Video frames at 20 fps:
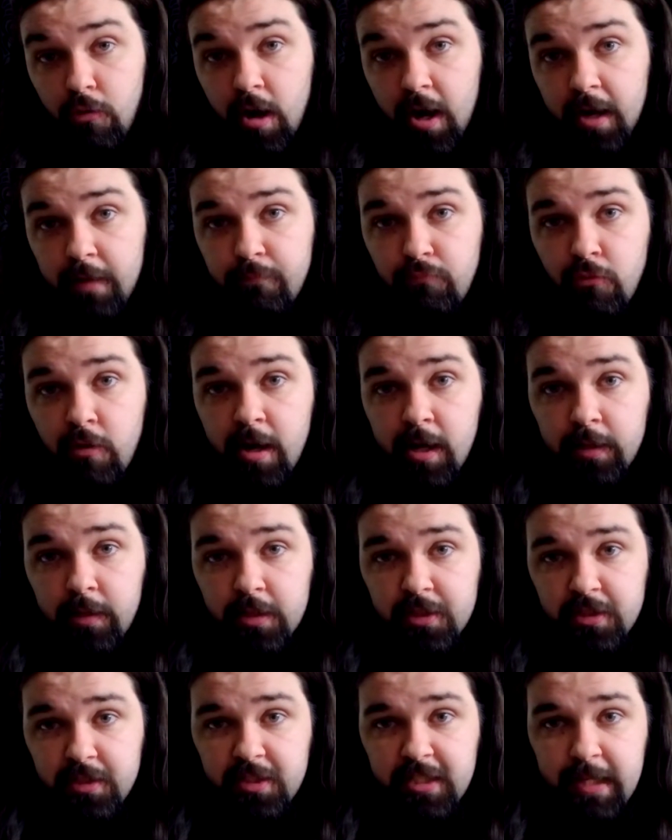Brian doesn't
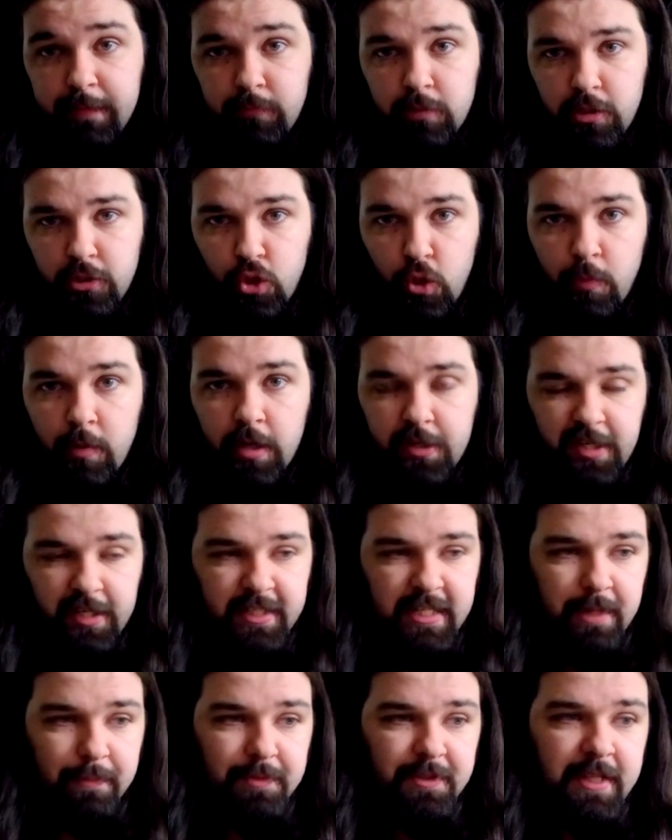seem to do much except
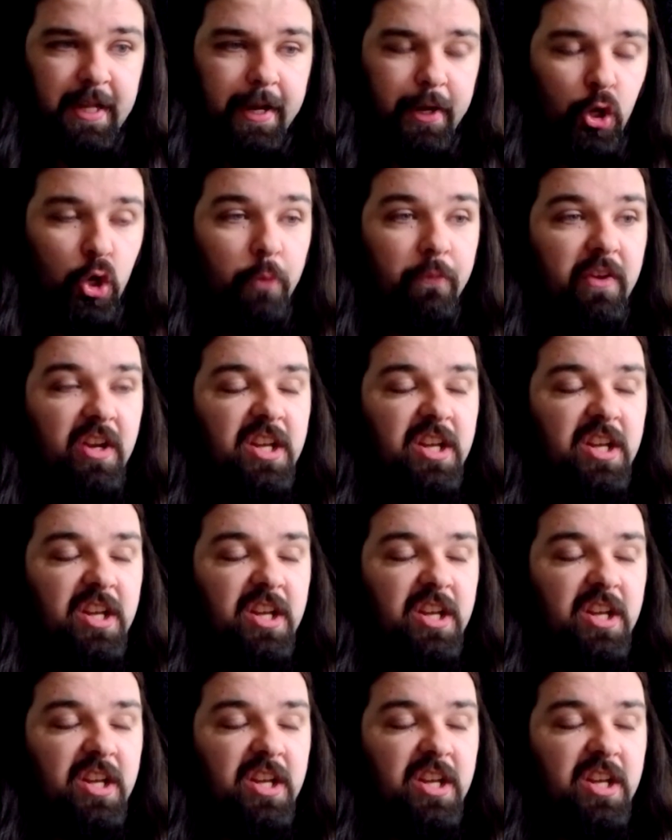state the obvious.